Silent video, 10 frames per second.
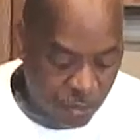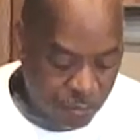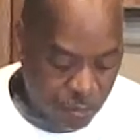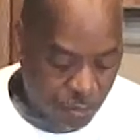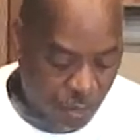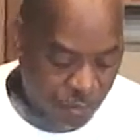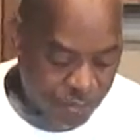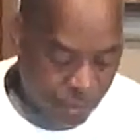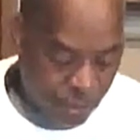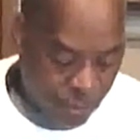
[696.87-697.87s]
to
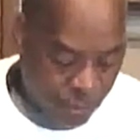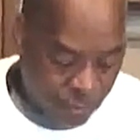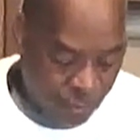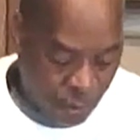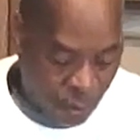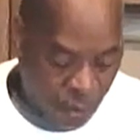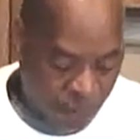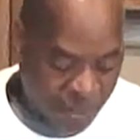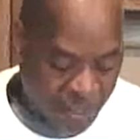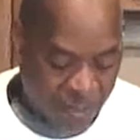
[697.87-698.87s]
cause hurt and harm
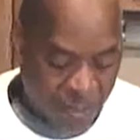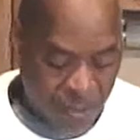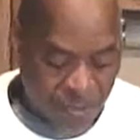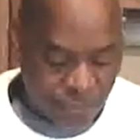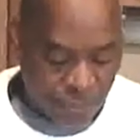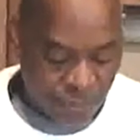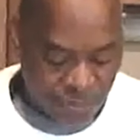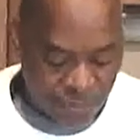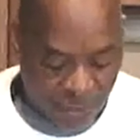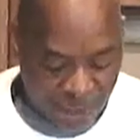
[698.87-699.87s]
to
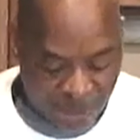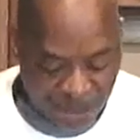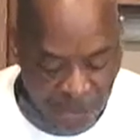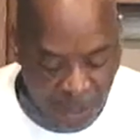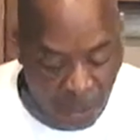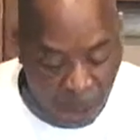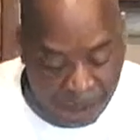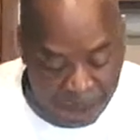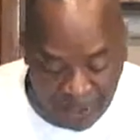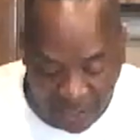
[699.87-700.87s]
yourself.
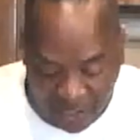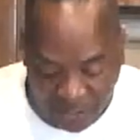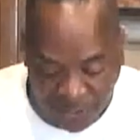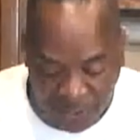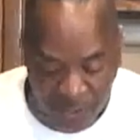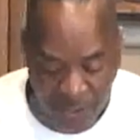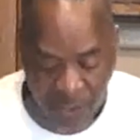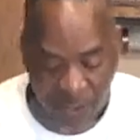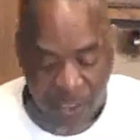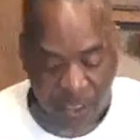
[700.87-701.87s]
But
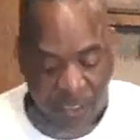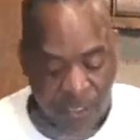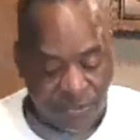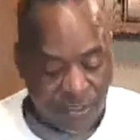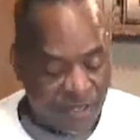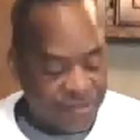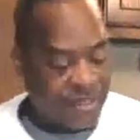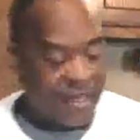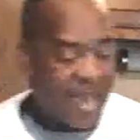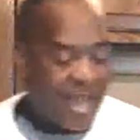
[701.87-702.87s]
it's, it's
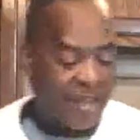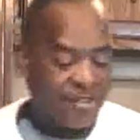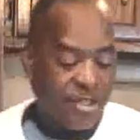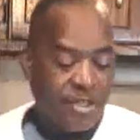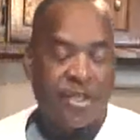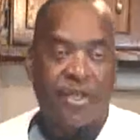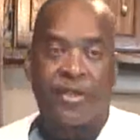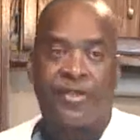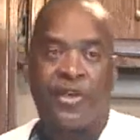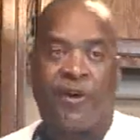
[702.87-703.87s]
not,
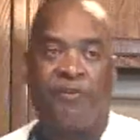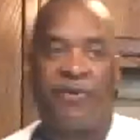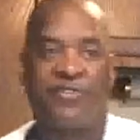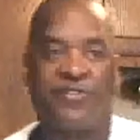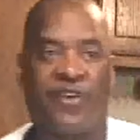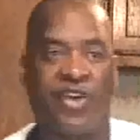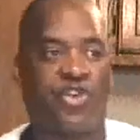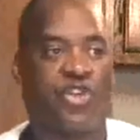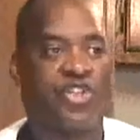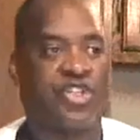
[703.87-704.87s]

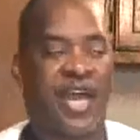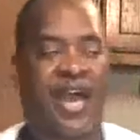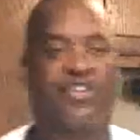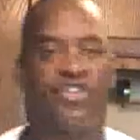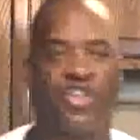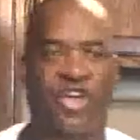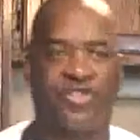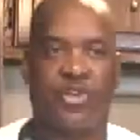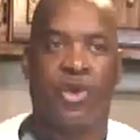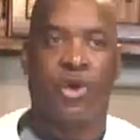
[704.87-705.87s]
self-preservation is not
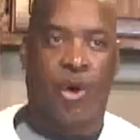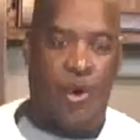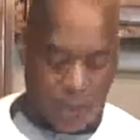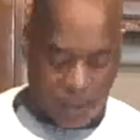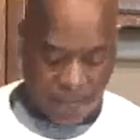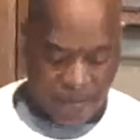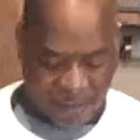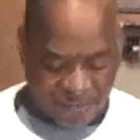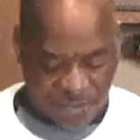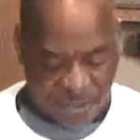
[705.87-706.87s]
just all
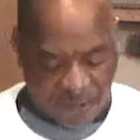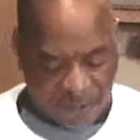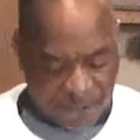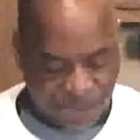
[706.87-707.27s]
about self.